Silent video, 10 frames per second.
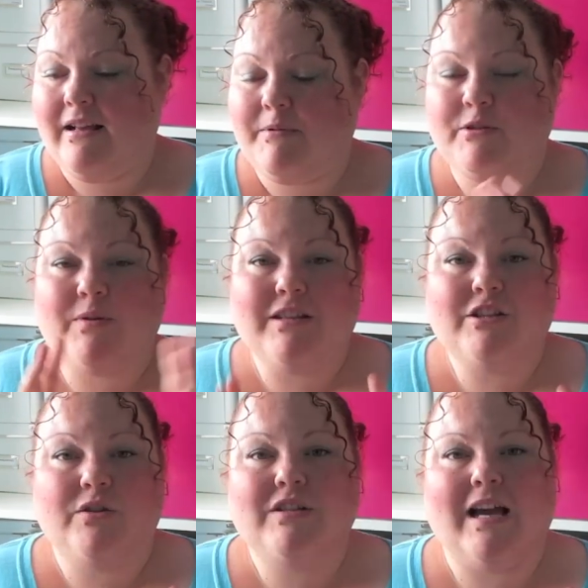between
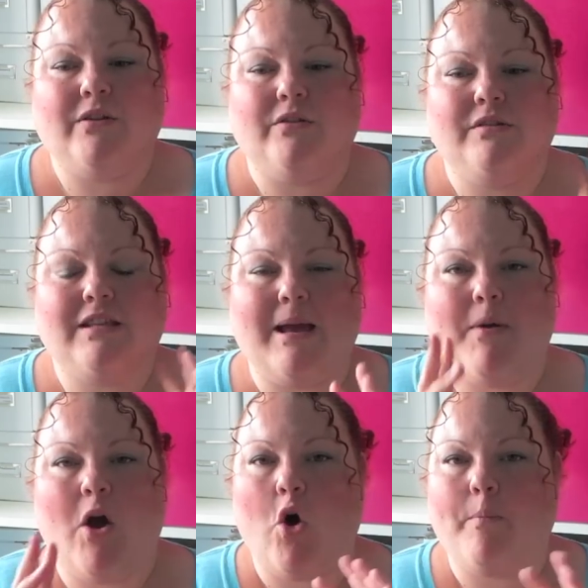the two channels, they're
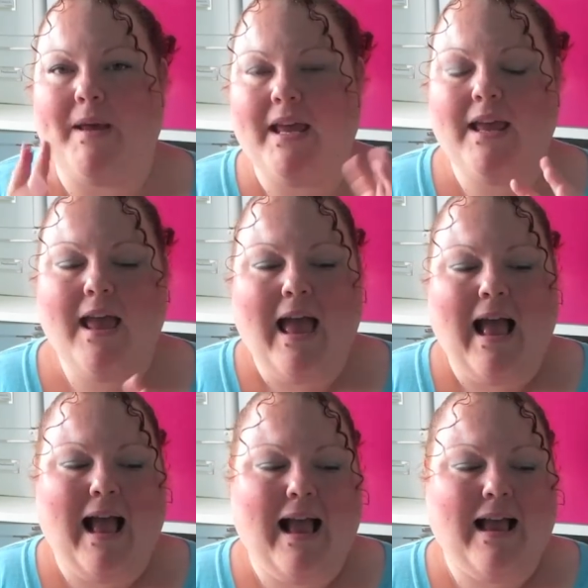my hobby,
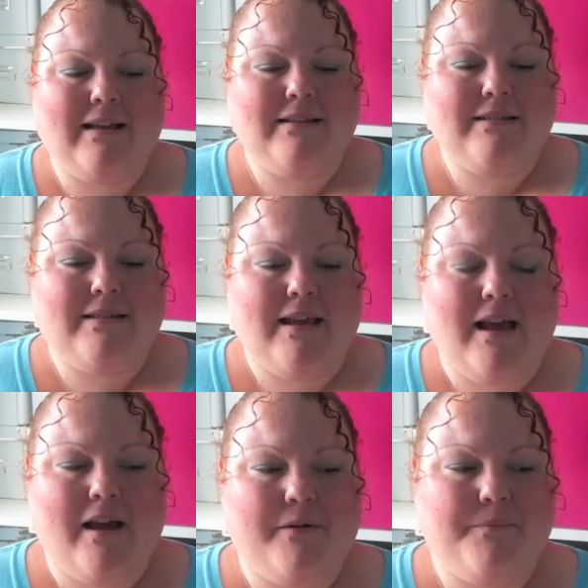and
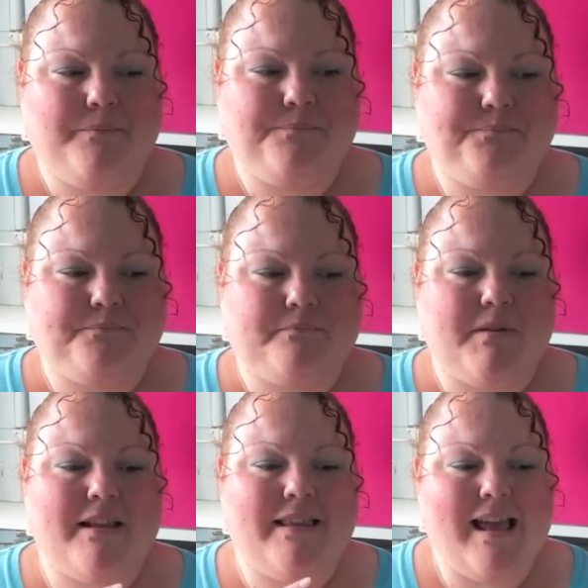um,
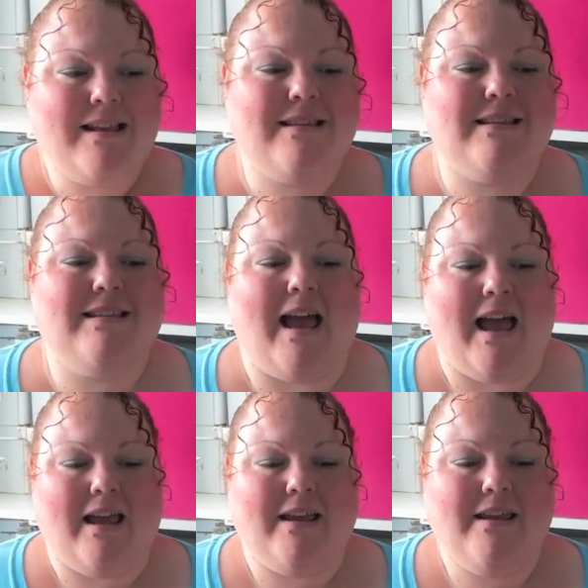but at the end of the
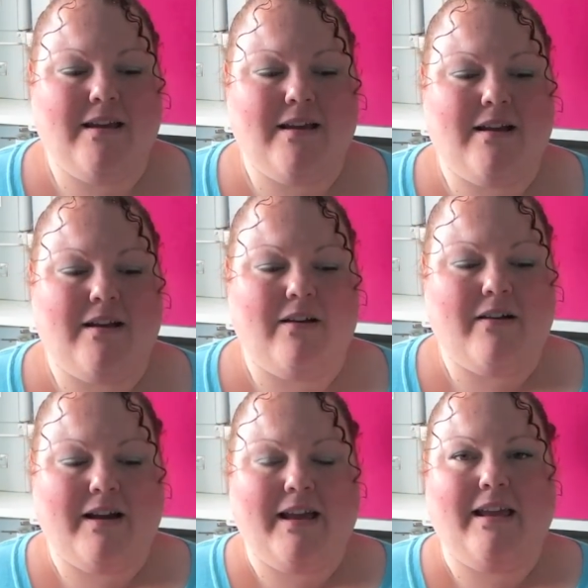day,
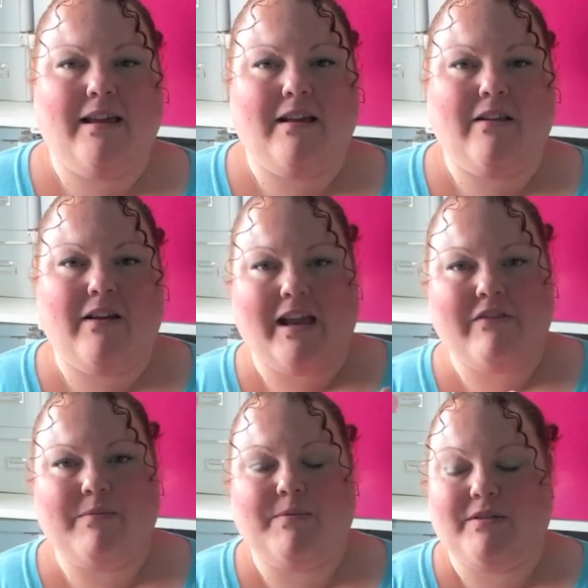I, like
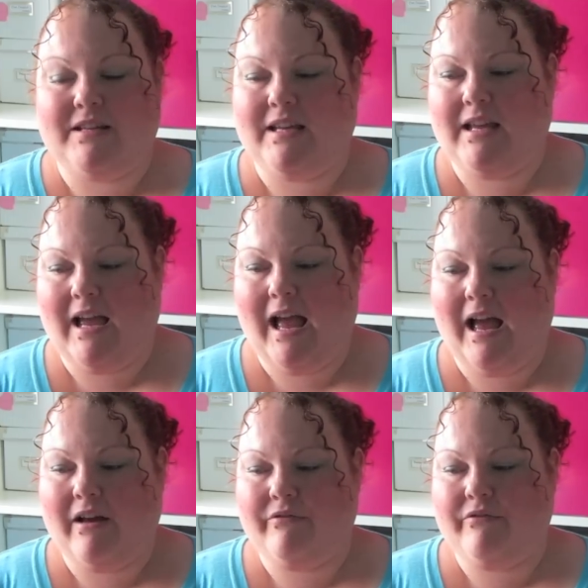everybody,
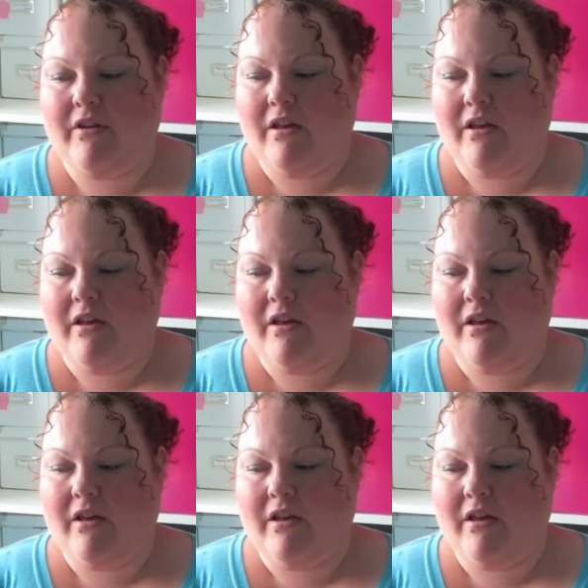have